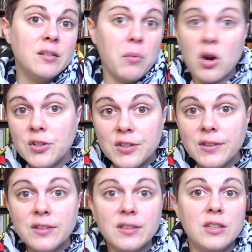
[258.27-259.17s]

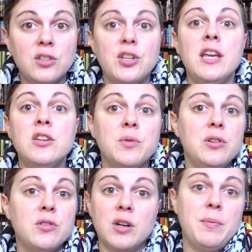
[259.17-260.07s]
margins can change when you
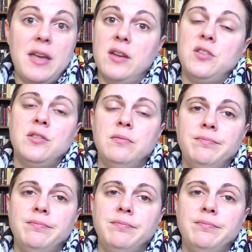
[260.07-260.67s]
turn a page,